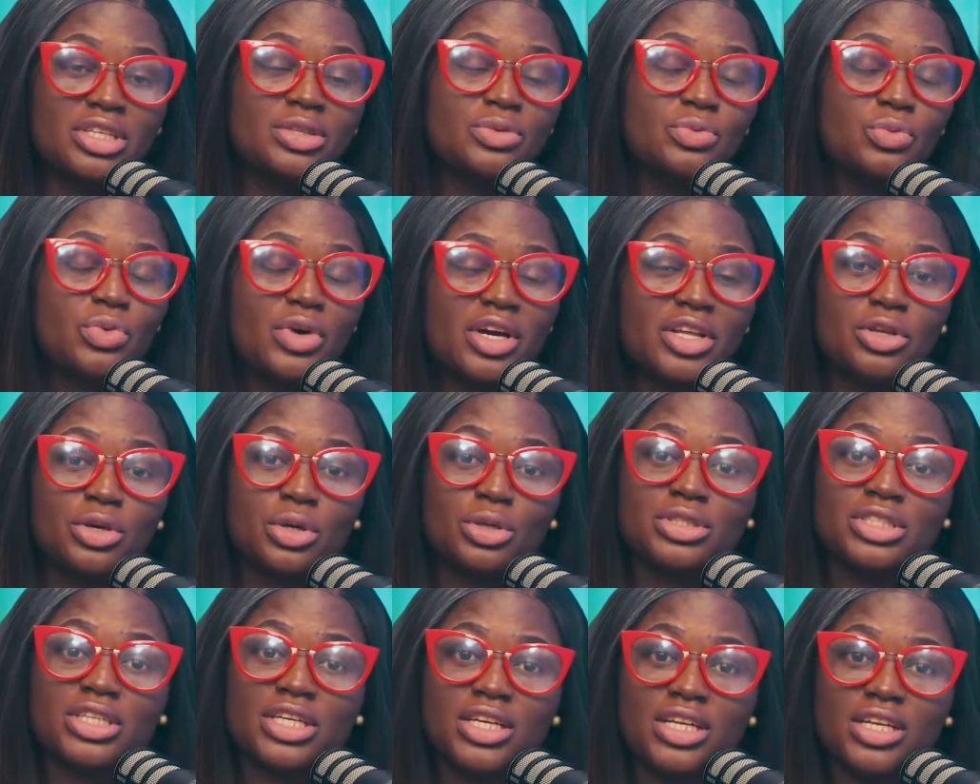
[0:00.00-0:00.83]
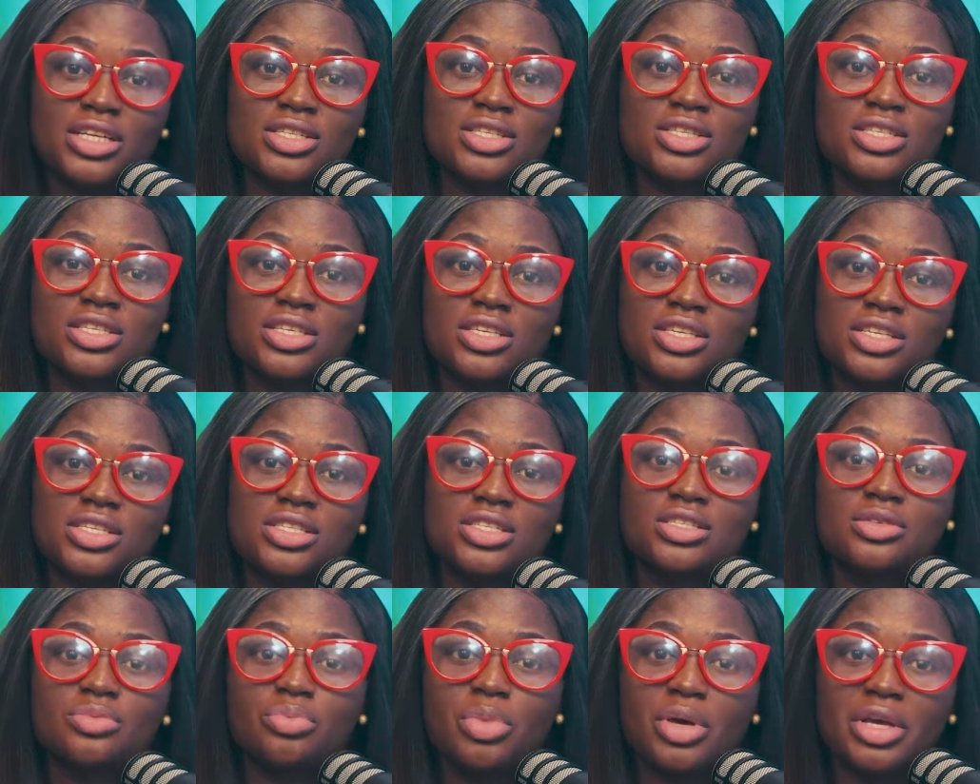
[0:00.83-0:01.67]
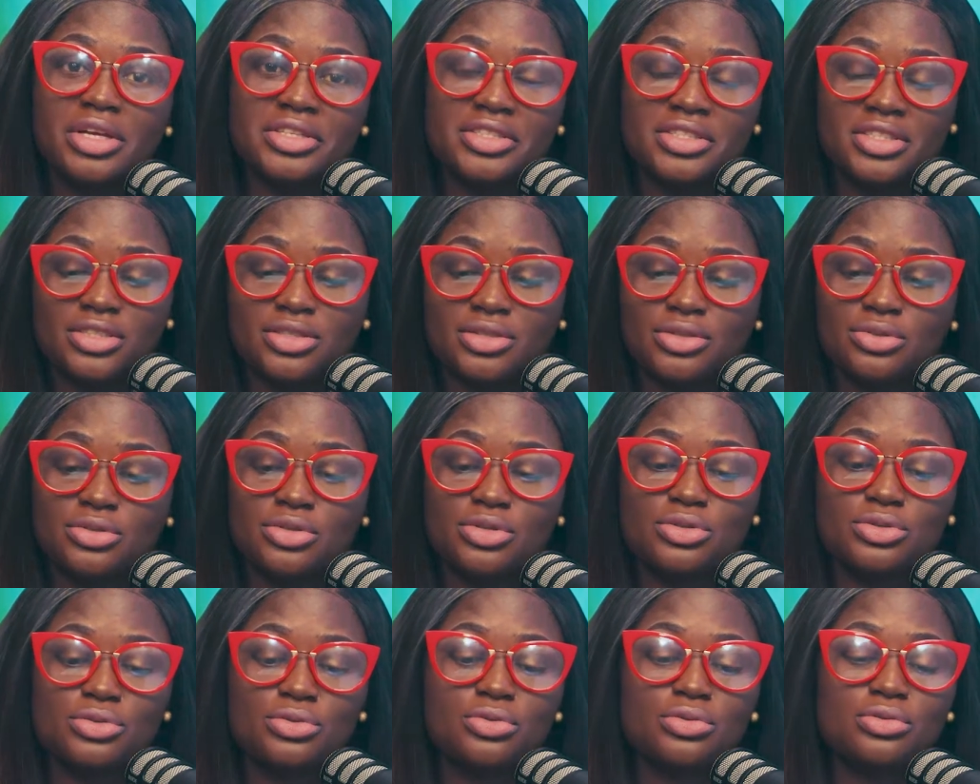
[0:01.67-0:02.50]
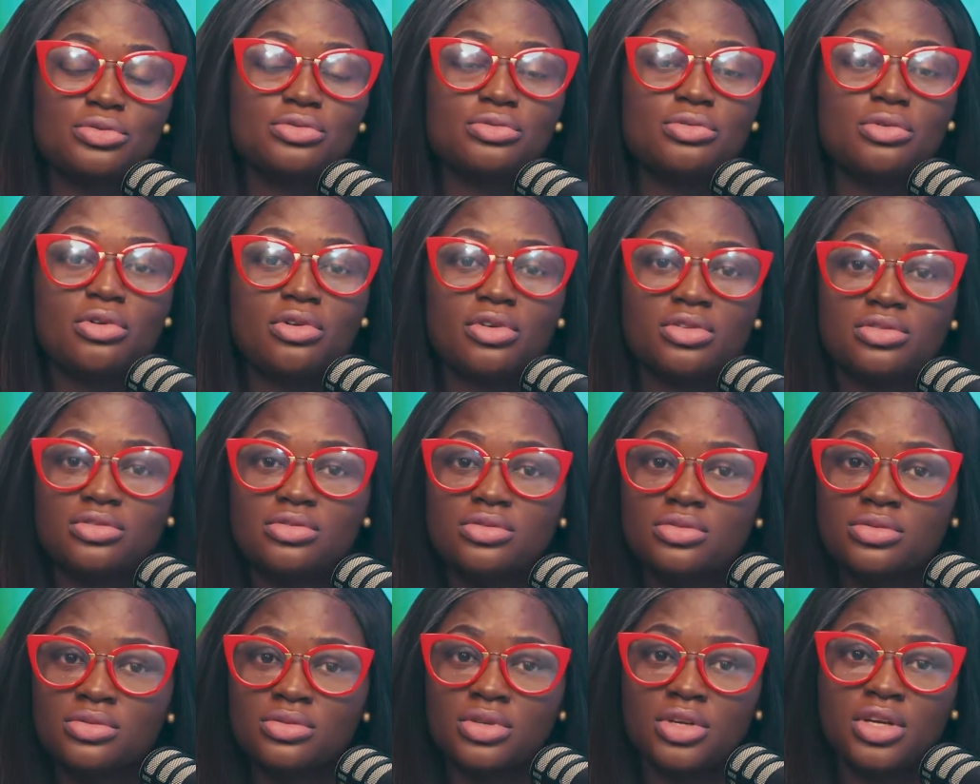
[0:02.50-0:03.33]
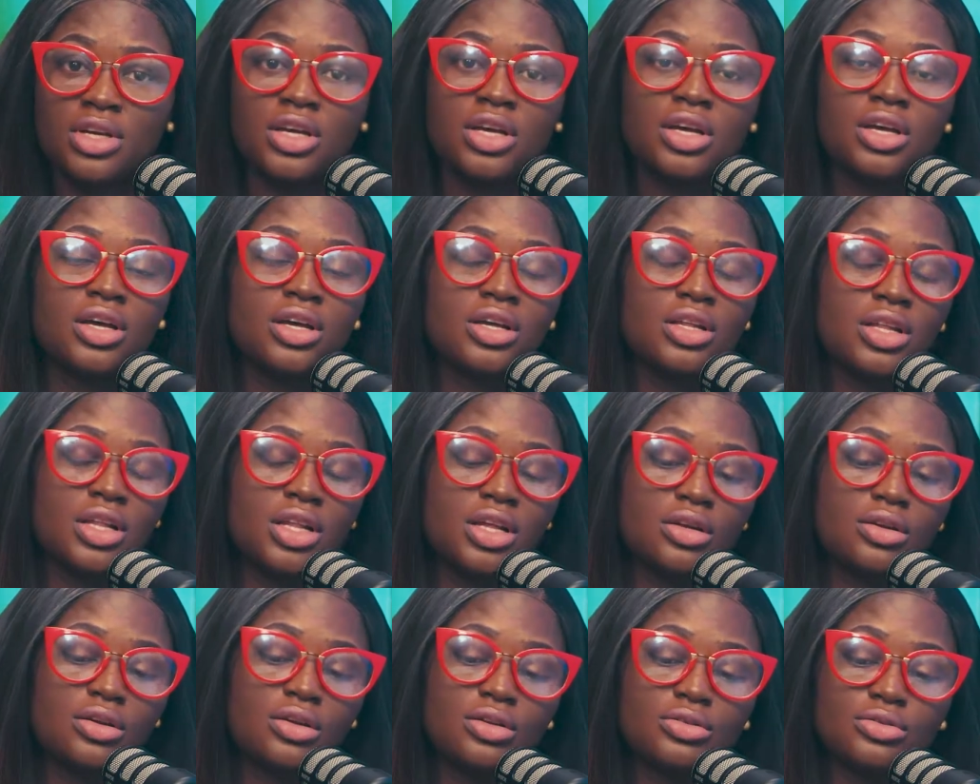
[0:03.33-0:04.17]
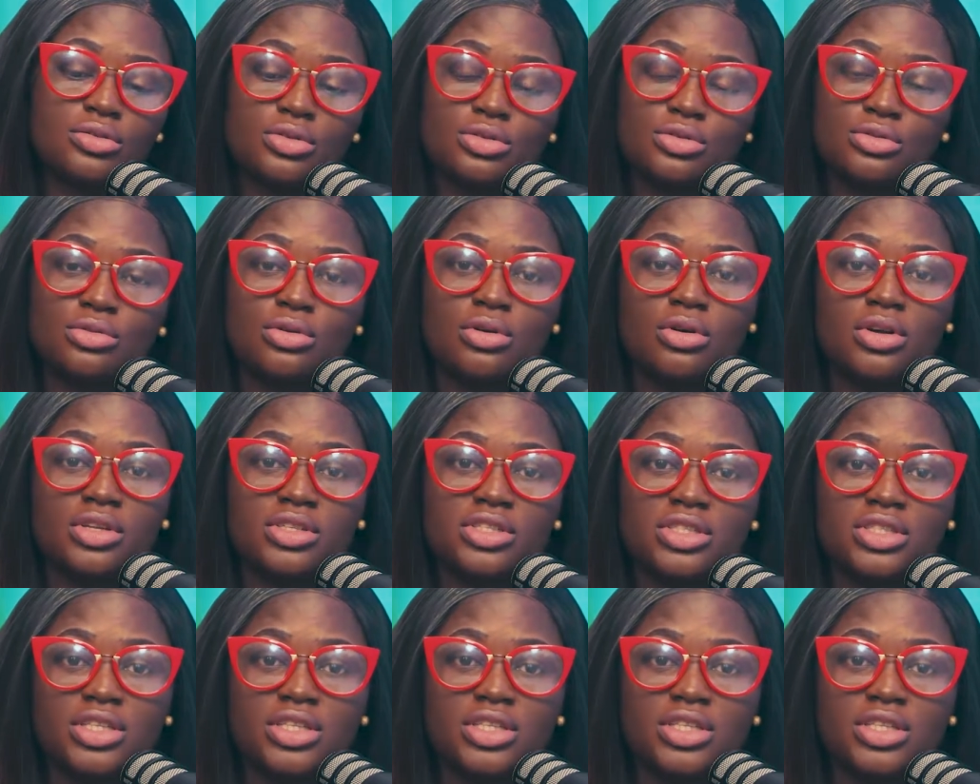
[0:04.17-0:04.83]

when your tenancy is still pending, you need to go to court. Landlord go to court,